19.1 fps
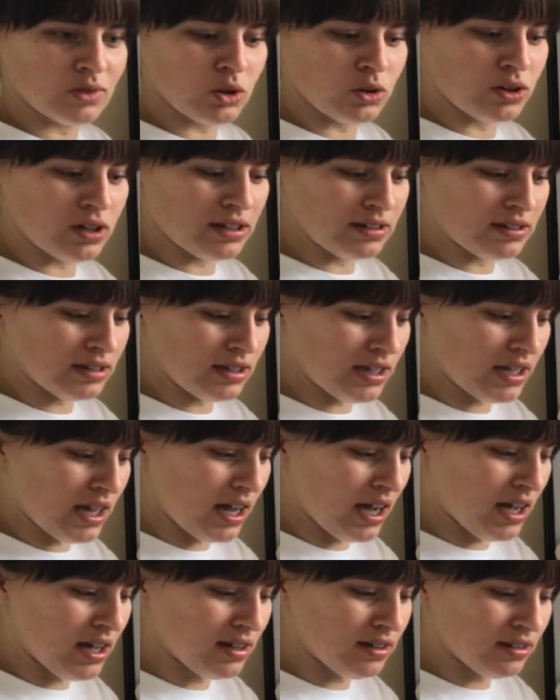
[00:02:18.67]
Crazy
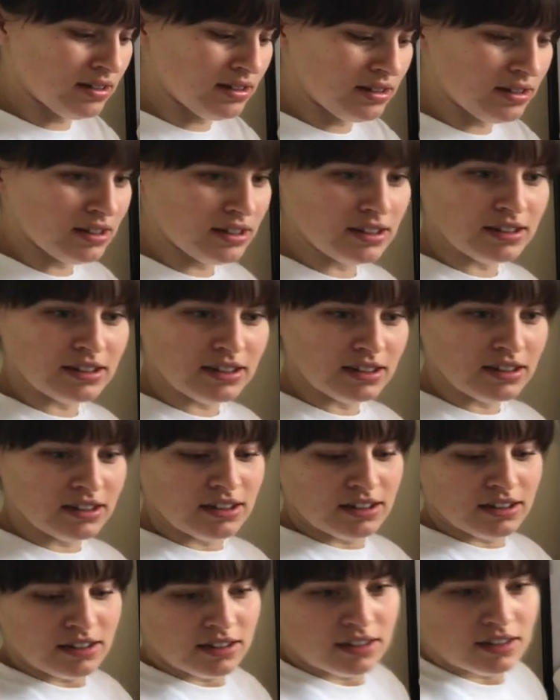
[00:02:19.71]
cat.
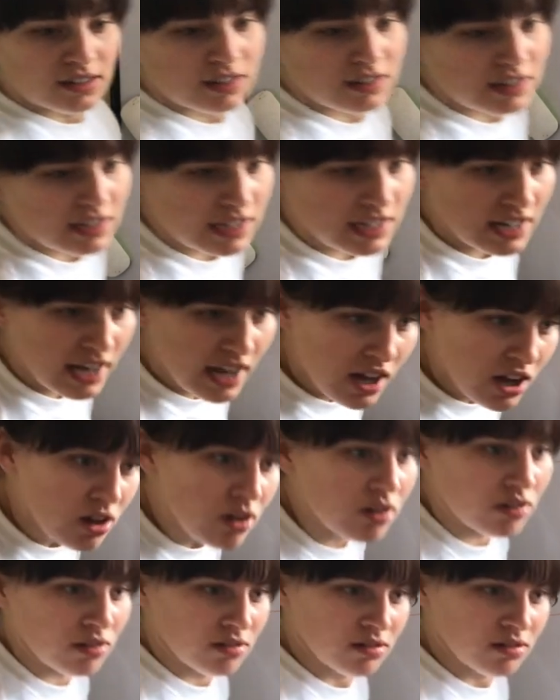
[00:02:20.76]
Get out.